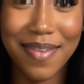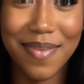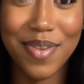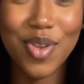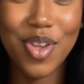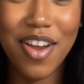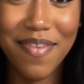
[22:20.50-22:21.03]

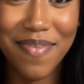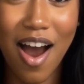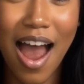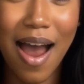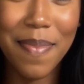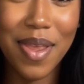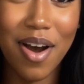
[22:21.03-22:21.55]
You can
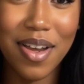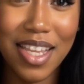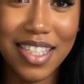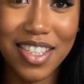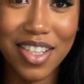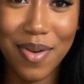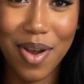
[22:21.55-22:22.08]
find me on
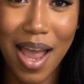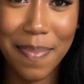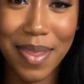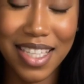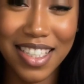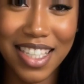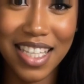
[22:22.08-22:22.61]
Instagram
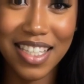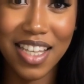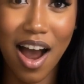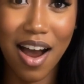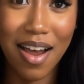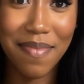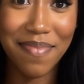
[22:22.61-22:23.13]
and
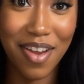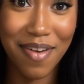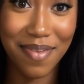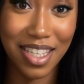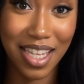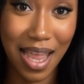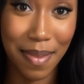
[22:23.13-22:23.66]
TikTok and
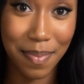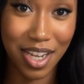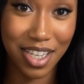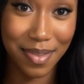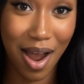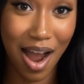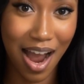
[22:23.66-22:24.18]
Vivid
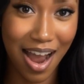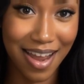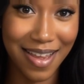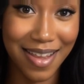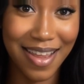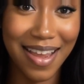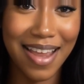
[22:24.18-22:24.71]
Nightmares Pod,
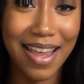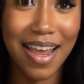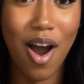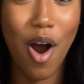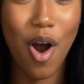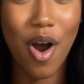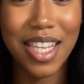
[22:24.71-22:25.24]

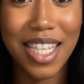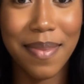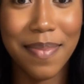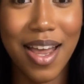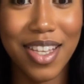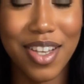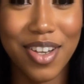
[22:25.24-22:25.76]
or
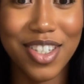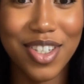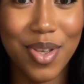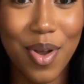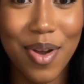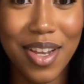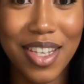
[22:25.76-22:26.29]
email your
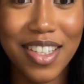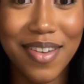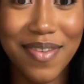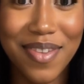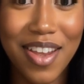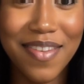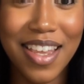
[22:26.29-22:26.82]
story to
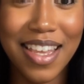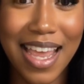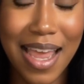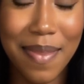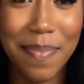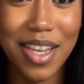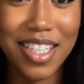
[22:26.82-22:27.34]

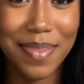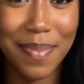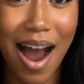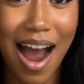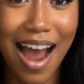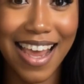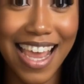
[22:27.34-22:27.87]

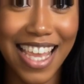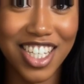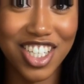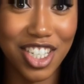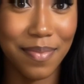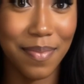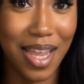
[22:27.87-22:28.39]

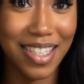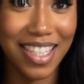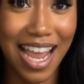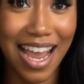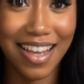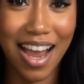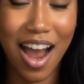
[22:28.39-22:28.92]

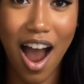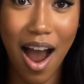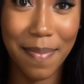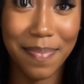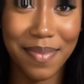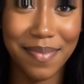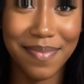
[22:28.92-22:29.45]

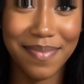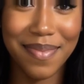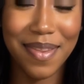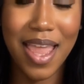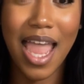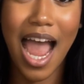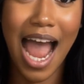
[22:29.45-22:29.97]
vividnightmarespod@gmail.com.
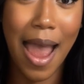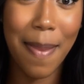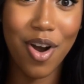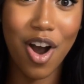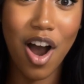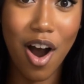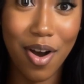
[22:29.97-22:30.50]
I'm
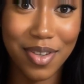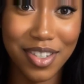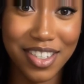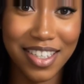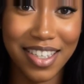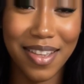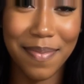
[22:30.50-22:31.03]
your
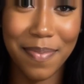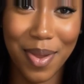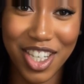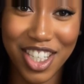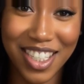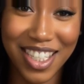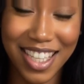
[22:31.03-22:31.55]
host,
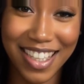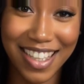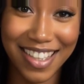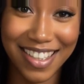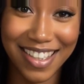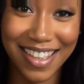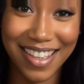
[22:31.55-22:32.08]
Bridget
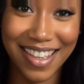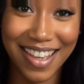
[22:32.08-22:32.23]
Denise.